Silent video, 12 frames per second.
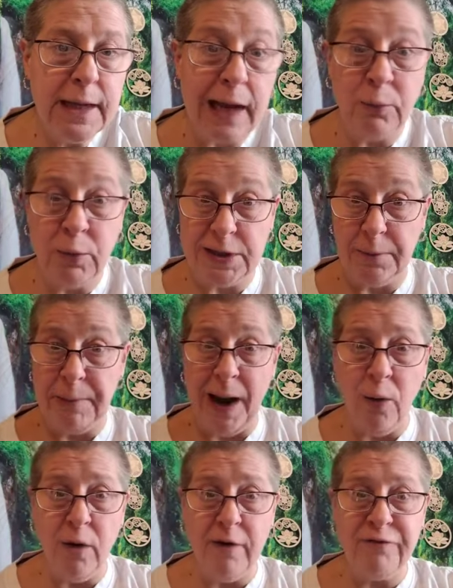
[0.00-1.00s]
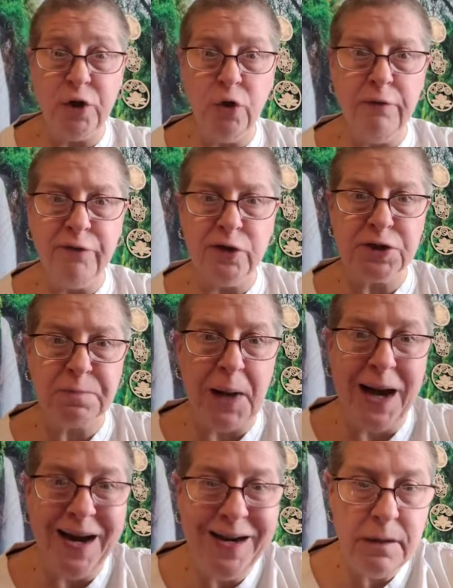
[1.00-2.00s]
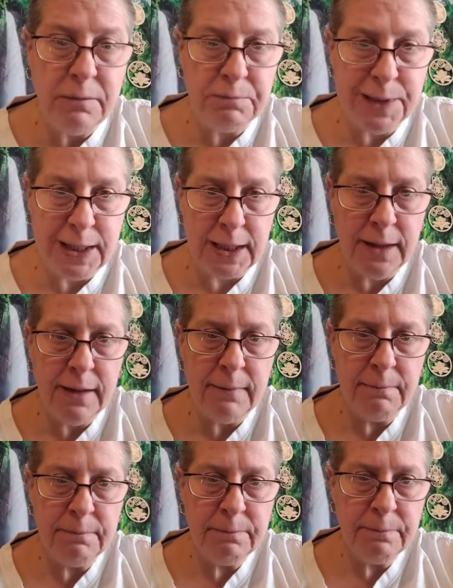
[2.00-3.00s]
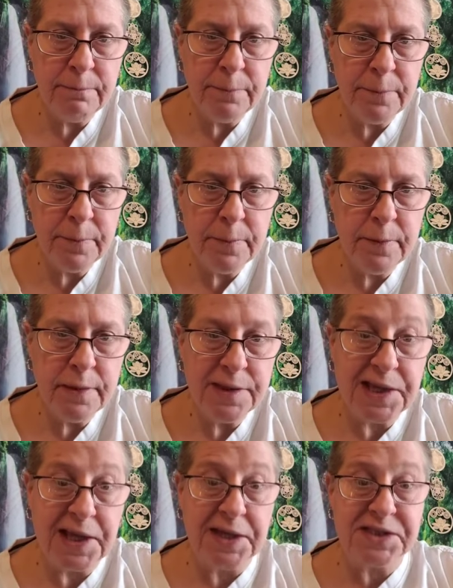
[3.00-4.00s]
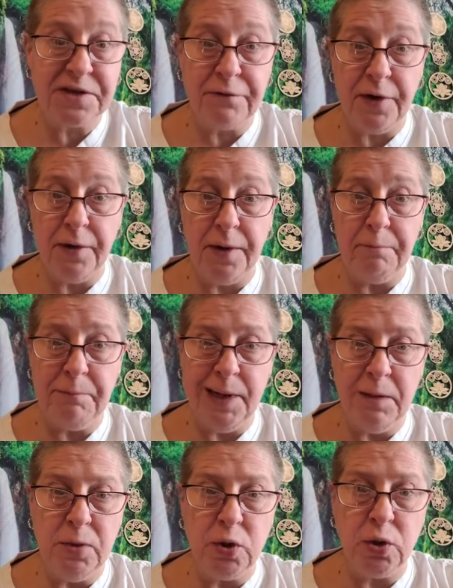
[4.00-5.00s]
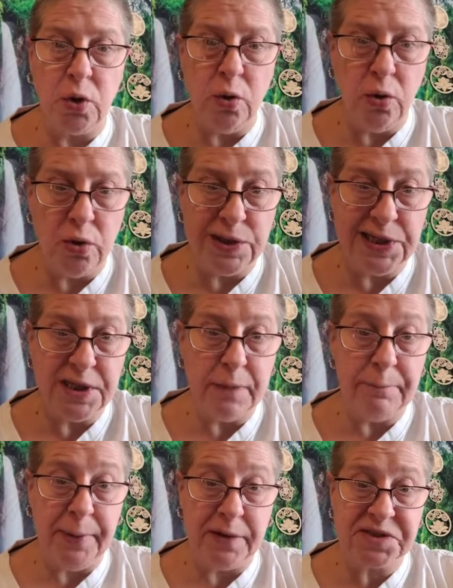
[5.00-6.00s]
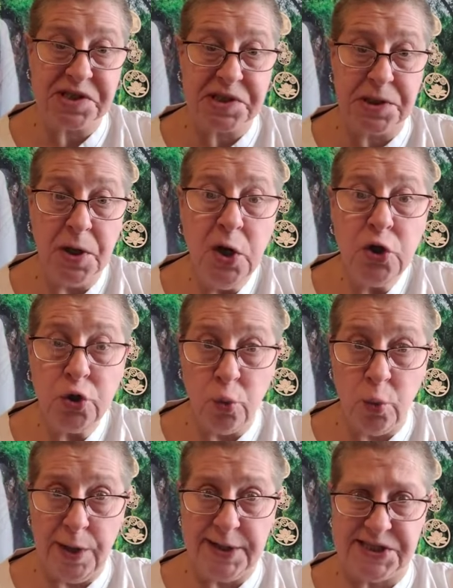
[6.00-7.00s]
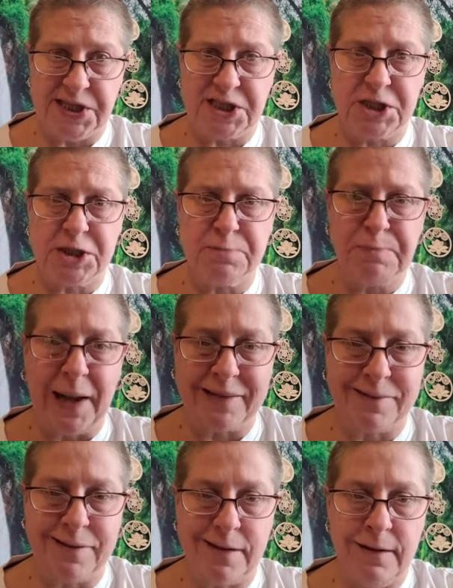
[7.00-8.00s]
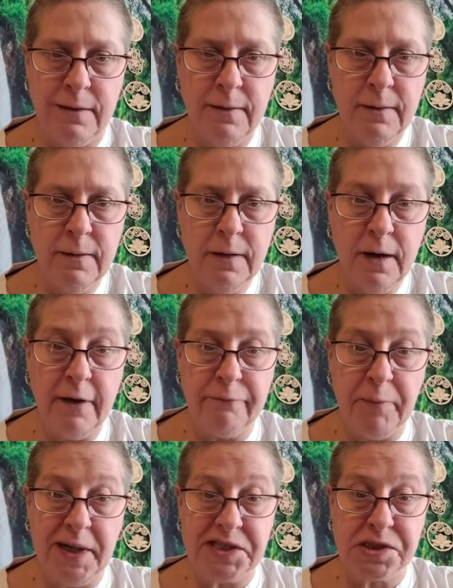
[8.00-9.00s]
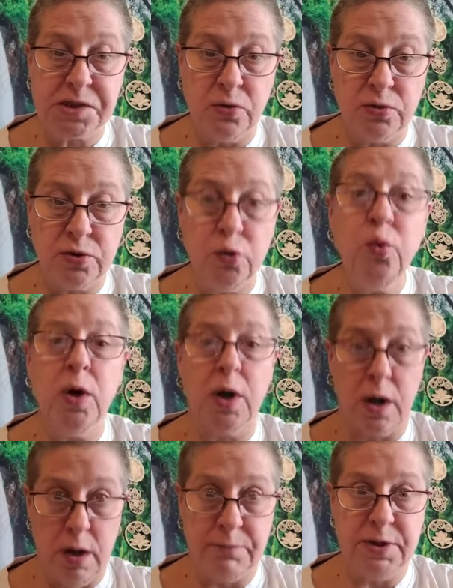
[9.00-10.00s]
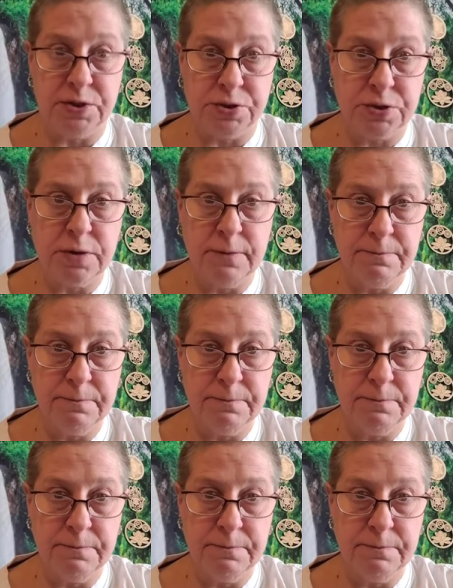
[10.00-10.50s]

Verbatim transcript: And with the power of the universe behind me, that is a very minimal goal in comparison to what is expected of my soul to accomplish.